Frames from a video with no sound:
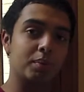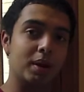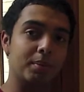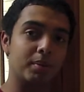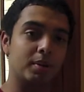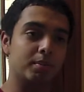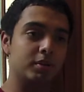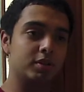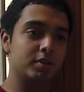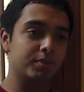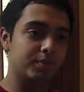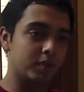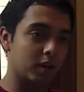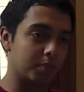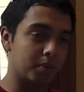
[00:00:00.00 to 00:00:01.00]
prime numbers
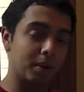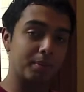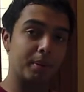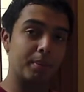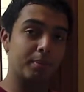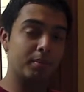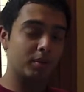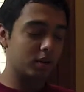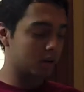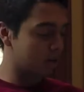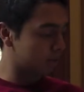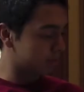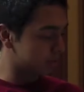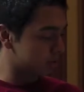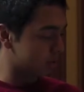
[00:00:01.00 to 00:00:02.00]
are prime
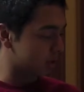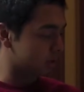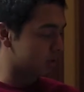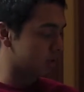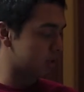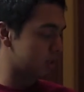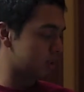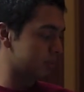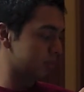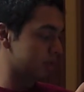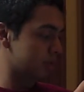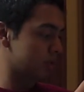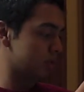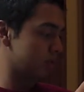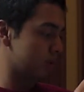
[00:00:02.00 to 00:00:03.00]
numbers that are 2-digit
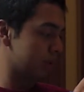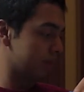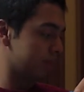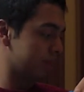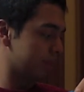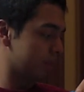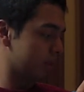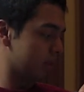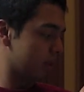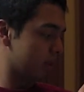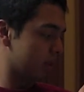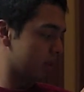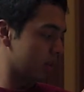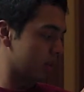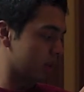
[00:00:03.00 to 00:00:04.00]
places away,
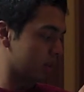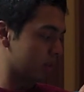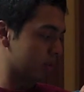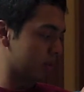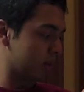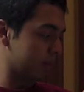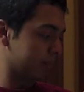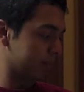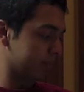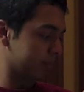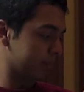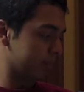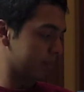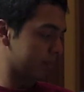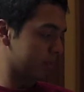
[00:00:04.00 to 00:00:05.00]
like 3
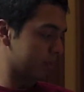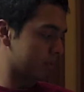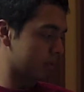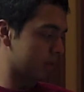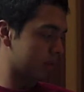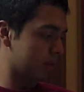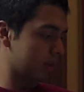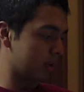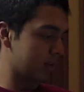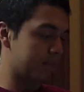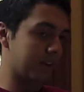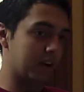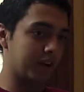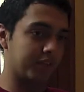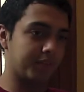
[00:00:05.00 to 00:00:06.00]
and
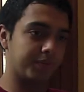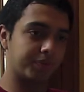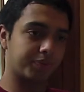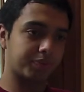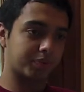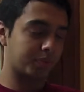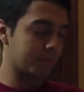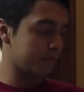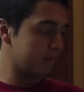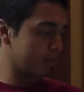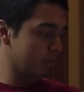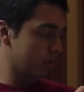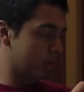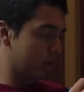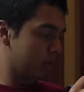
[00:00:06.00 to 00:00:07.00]
5.
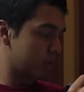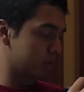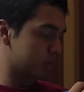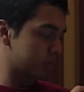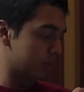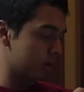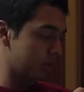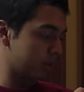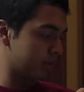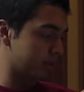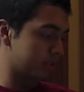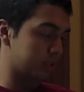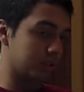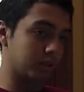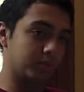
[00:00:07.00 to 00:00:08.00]
The smaller of the
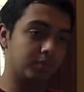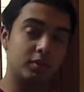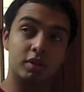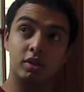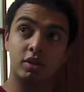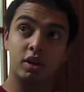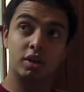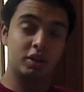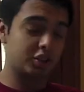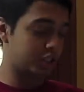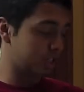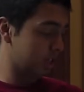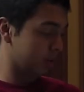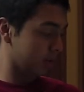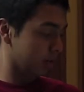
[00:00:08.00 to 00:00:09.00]
two is called a
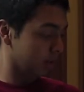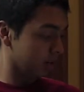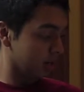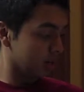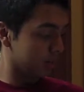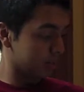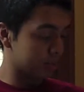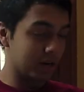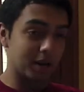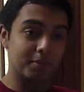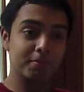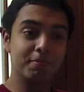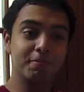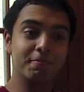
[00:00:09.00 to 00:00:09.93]
chin prime.